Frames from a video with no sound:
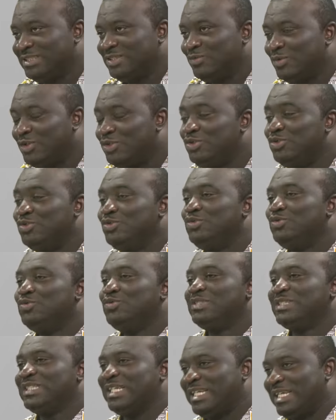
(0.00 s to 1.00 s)
What do you do
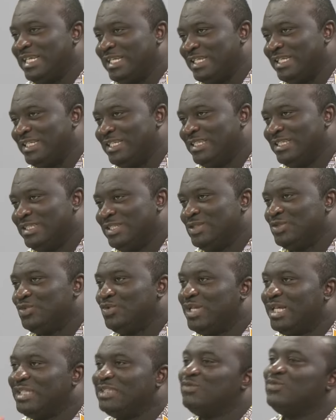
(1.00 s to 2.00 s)
second? So
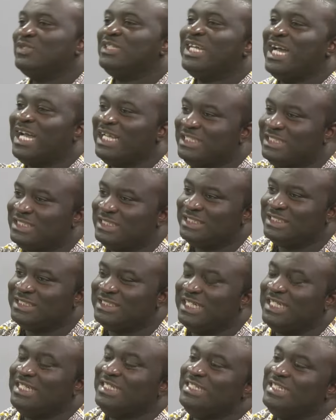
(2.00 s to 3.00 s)
that with that,
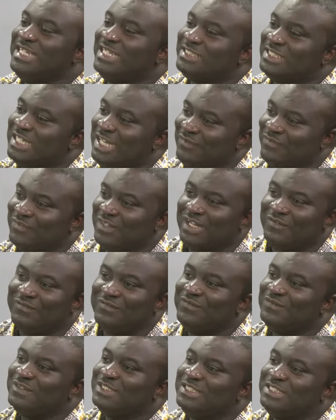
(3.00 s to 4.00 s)
10 years after,
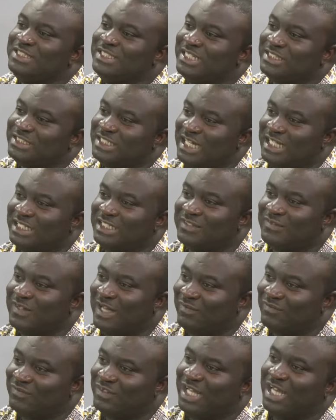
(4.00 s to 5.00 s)
15 years
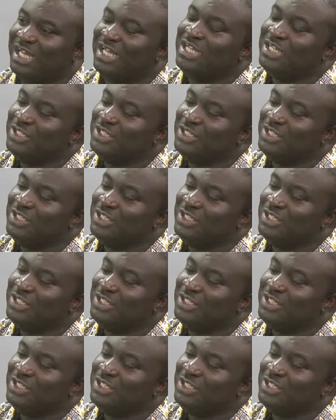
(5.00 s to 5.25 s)
after,